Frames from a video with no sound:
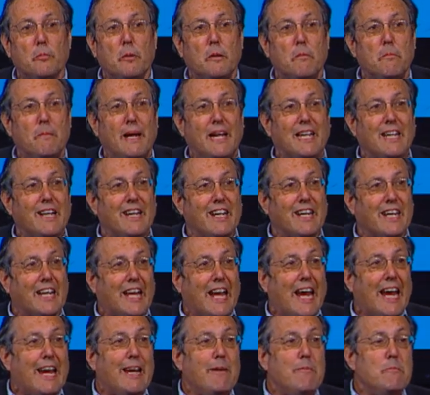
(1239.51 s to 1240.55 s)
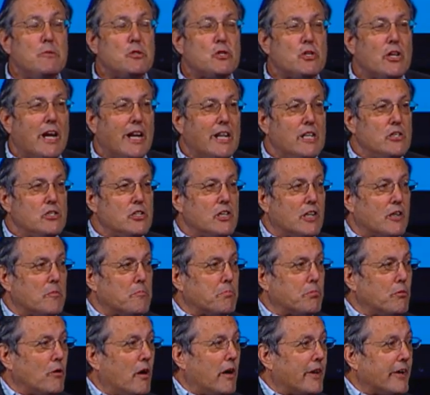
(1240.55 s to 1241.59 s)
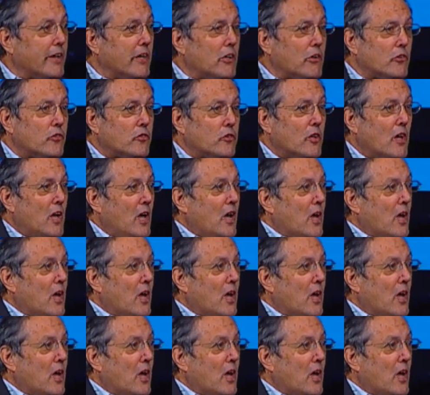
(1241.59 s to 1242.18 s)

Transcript: but making game changing products.